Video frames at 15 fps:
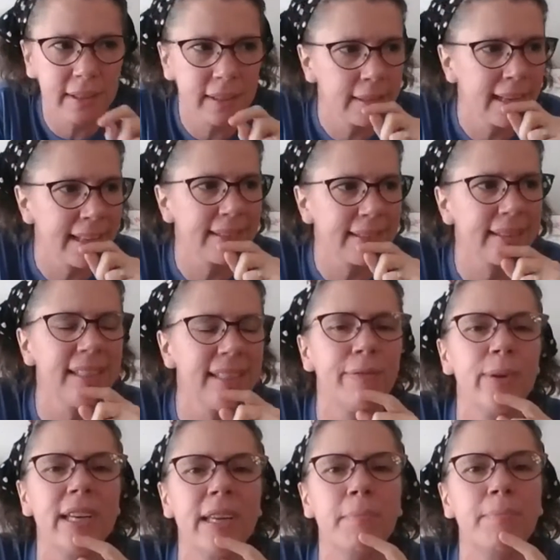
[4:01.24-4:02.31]
Let's see if
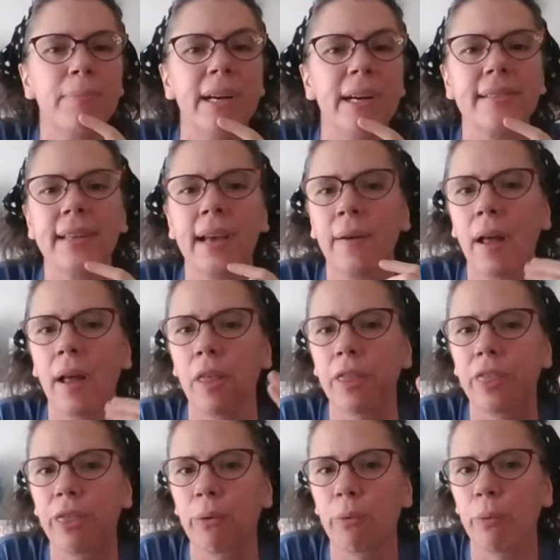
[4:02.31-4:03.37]
we can bust out a
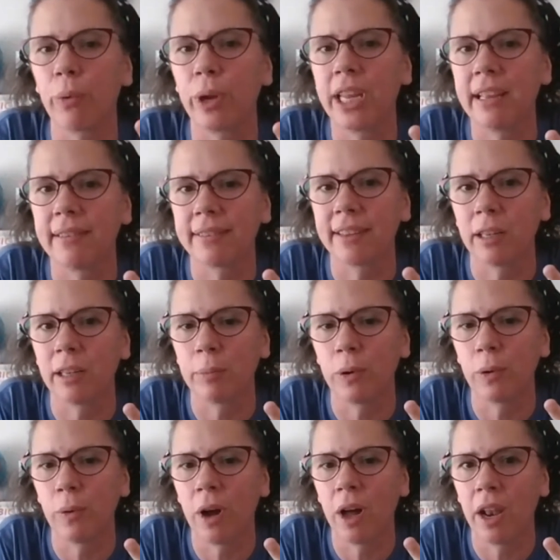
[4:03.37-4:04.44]
three syllable
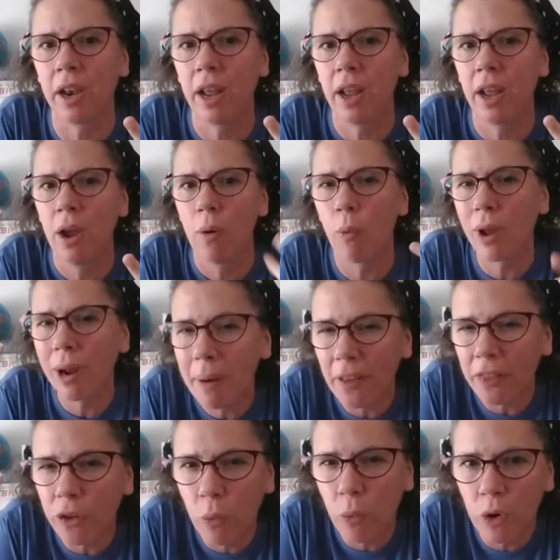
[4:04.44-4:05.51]
one. What about
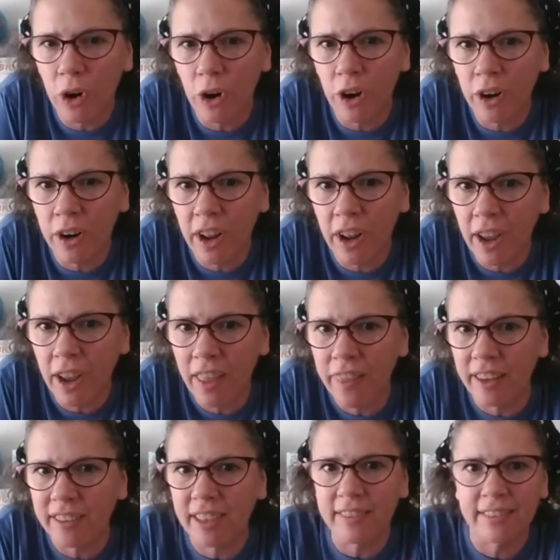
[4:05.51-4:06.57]
the word
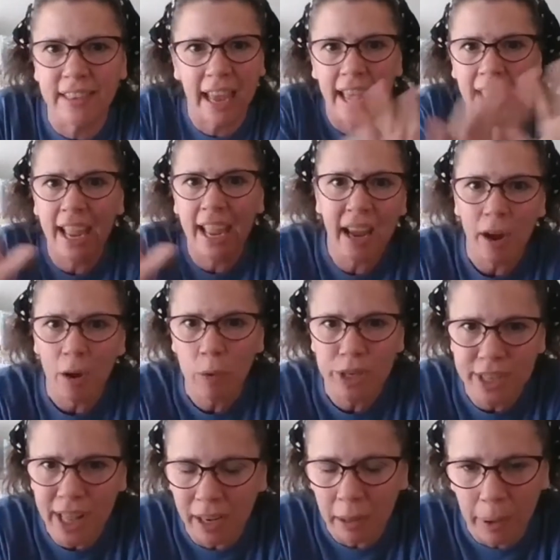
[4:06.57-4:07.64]
that today we're
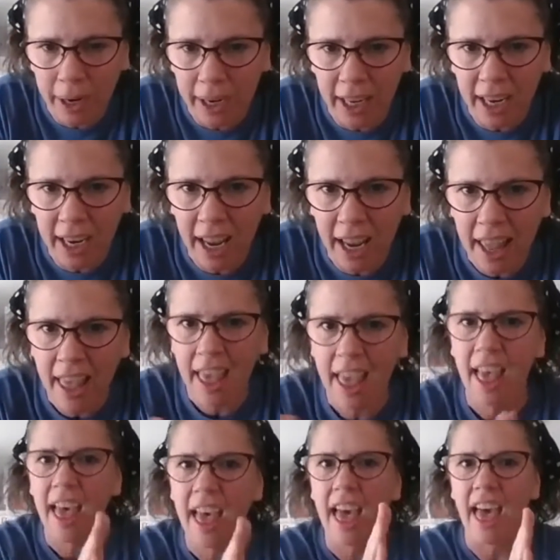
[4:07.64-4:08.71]
celebrating?
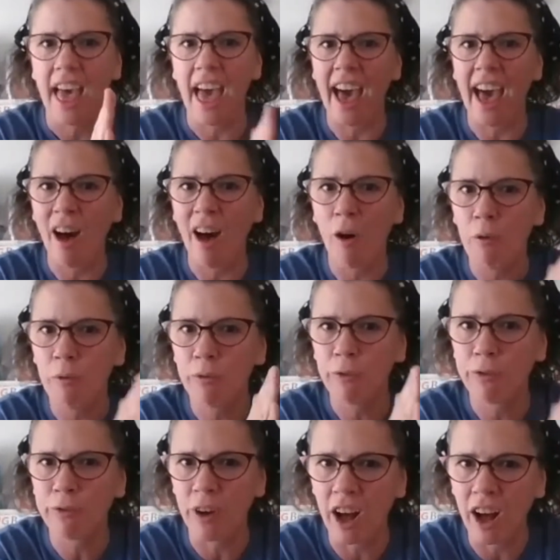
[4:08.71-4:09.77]

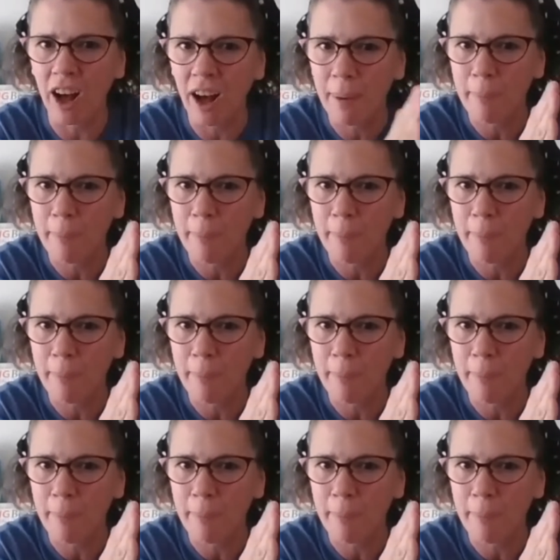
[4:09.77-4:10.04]
Alphabet.